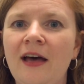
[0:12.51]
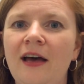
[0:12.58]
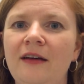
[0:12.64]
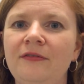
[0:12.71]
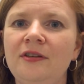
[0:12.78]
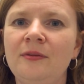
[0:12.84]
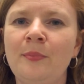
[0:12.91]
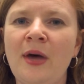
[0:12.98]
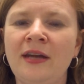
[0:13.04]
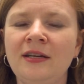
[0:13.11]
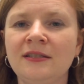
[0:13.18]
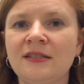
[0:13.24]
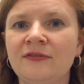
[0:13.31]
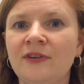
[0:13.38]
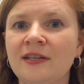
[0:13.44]
I have a
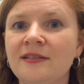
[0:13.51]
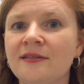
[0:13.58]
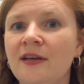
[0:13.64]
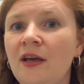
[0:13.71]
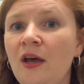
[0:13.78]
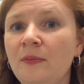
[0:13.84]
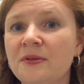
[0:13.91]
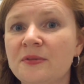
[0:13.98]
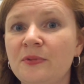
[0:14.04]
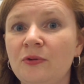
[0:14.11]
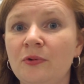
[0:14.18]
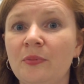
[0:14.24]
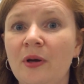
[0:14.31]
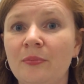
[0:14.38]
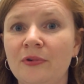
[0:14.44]
mnemonic device that helps me
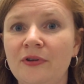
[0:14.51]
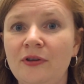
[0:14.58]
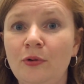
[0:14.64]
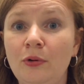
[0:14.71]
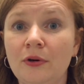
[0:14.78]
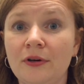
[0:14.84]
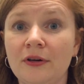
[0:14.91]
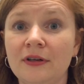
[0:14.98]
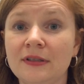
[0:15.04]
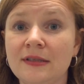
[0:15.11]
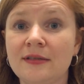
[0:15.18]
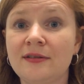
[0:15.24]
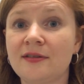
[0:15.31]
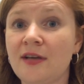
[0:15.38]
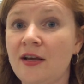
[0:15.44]
remember the order. It's
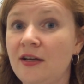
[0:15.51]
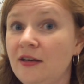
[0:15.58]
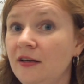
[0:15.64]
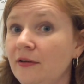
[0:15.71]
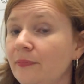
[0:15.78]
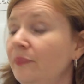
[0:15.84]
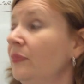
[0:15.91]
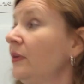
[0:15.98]
a saying,